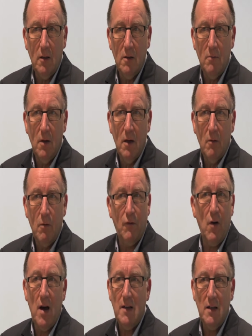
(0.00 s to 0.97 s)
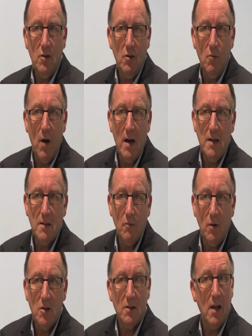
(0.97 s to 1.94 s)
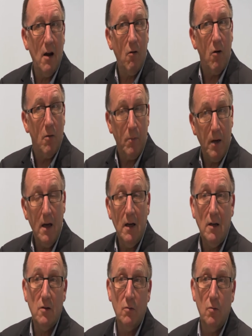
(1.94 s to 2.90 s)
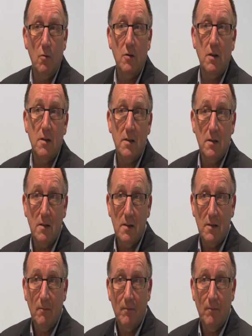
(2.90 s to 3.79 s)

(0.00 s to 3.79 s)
them, we're finding new ways in which they are appealing to audiences.